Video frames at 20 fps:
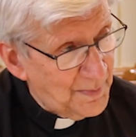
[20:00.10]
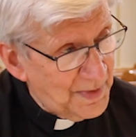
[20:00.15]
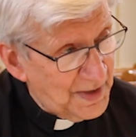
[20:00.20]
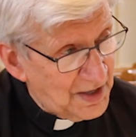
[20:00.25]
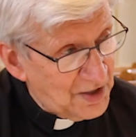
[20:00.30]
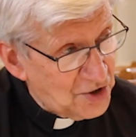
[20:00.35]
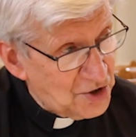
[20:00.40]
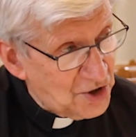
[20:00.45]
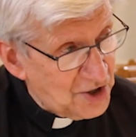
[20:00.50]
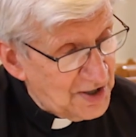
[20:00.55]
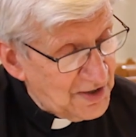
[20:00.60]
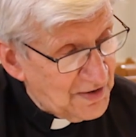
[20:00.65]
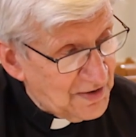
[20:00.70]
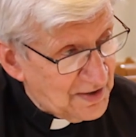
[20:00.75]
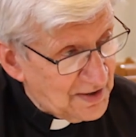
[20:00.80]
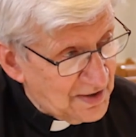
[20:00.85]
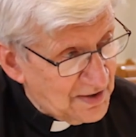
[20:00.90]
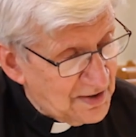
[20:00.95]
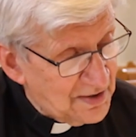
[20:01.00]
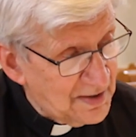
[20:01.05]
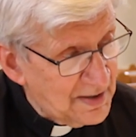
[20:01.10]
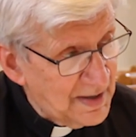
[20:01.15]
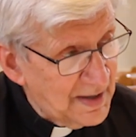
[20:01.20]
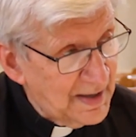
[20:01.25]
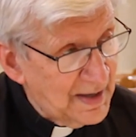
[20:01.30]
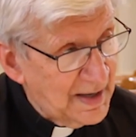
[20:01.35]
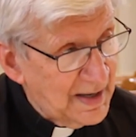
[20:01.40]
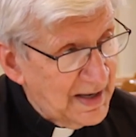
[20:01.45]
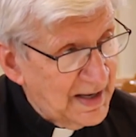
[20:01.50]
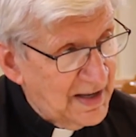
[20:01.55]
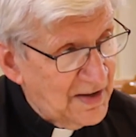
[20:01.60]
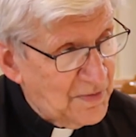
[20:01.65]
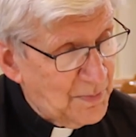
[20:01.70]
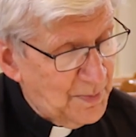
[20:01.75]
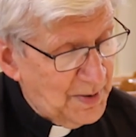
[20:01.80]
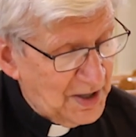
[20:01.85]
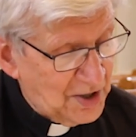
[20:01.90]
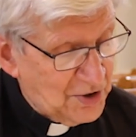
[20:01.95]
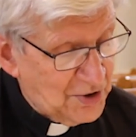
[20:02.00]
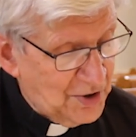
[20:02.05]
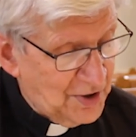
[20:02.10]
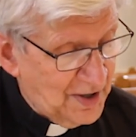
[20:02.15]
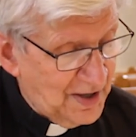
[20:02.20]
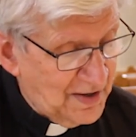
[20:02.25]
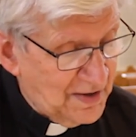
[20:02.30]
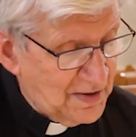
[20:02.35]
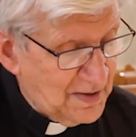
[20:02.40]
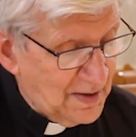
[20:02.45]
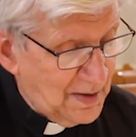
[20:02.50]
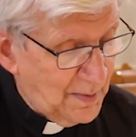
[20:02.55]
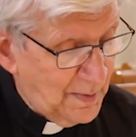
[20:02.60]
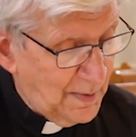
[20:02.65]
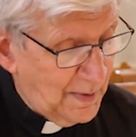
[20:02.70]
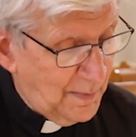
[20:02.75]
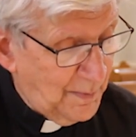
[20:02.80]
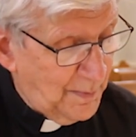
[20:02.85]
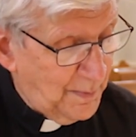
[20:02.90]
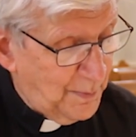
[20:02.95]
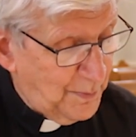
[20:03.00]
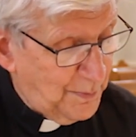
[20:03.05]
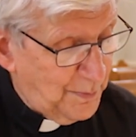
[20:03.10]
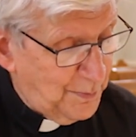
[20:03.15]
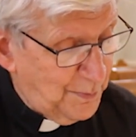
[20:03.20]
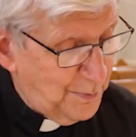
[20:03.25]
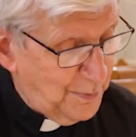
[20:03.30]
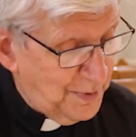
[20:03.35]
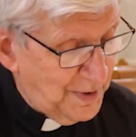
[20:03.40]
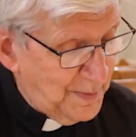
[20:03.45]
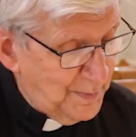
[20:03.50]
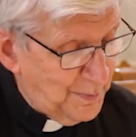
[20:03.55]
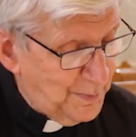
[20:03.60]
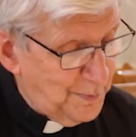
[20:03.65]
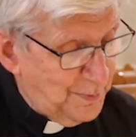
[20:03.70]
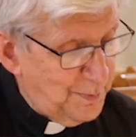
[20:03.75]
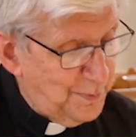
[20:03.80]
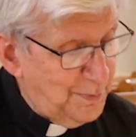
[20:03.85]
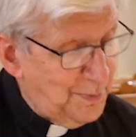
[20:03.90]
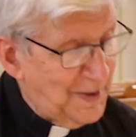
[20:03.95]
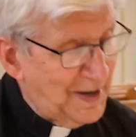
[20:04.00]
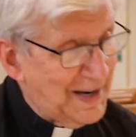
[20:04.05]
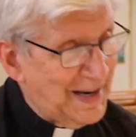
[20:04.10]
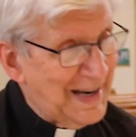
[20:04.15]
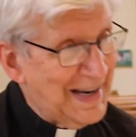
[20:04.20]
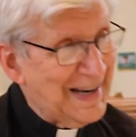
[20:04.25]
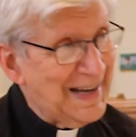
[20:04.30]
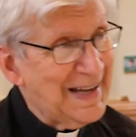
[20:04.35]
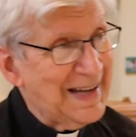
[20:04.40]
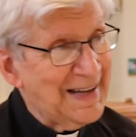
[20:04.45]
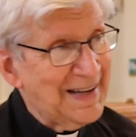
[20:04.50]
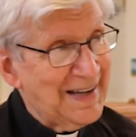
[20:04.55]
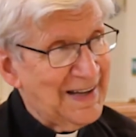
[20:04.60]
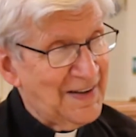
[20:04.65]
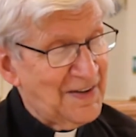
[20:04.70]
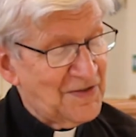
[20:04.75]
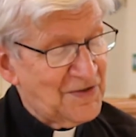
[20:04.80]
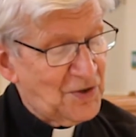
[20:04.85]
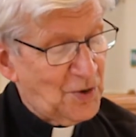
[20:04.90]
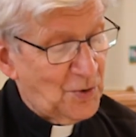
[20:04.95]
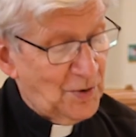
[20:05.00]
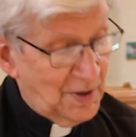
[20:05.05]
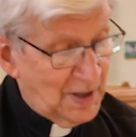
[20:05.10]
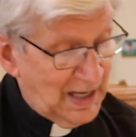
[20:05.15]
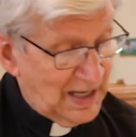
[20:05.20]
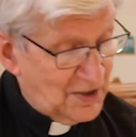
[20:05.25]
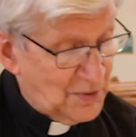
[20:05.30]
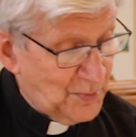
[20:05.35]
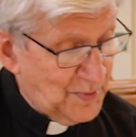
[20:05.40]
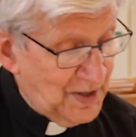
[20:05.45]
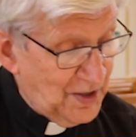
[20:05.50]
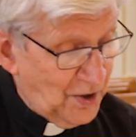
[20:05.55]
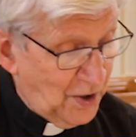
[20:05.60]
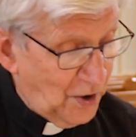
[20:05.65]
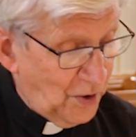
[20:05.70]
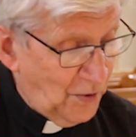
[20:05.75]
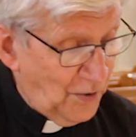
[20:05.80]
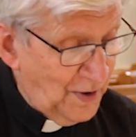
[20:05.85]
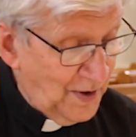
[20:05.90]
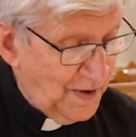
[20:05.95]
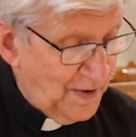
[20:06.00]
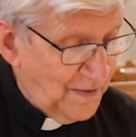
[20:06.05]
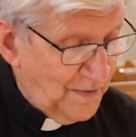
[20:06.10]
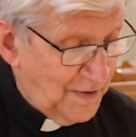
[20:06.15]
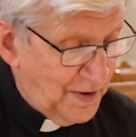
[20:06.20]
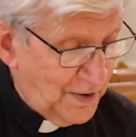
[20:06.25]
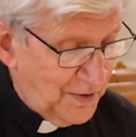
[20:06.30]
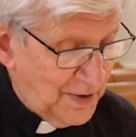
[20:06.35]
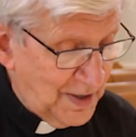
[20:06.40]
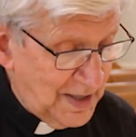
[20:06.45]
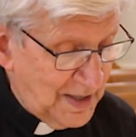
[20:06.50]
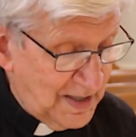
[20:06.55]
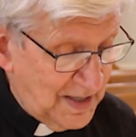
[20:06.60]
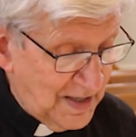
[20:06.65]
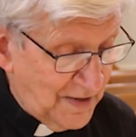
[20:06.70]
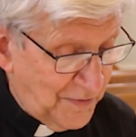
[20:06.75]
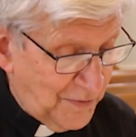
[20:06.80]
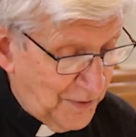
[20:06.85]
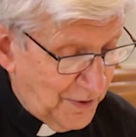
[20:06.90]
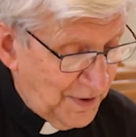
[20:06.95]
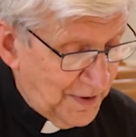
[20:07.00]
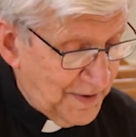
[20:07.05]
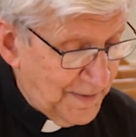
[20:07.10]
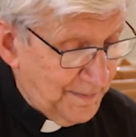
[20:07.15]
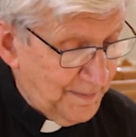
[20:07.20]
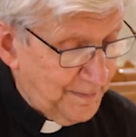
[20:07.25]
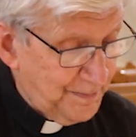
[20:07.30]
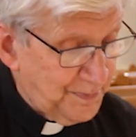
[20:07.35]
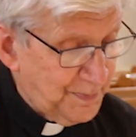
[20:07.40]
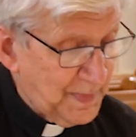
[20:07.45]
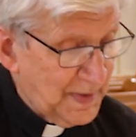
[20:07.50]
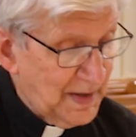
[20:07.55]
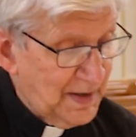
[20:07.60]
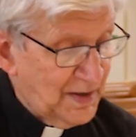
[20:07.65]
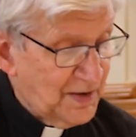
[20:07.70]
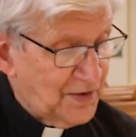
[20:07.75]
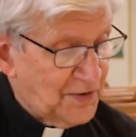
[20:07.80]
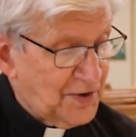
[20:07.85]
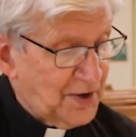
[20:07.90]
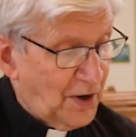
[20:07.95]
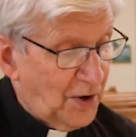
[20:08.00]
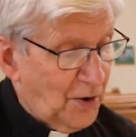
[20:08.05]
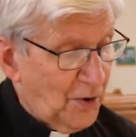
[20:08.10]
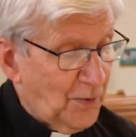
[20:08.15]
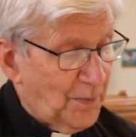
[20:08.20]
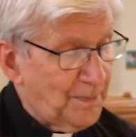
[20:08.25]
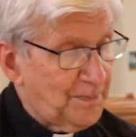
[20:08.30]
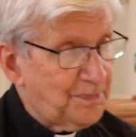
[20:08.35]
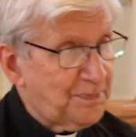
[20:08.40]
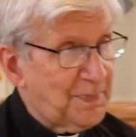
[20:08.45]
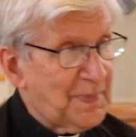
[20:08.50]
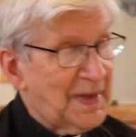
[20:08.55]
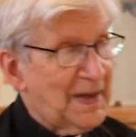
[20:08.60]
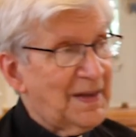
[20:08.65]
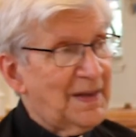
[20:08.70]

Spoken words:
that Jesus is pictured as bringing is, as we know, very different. So,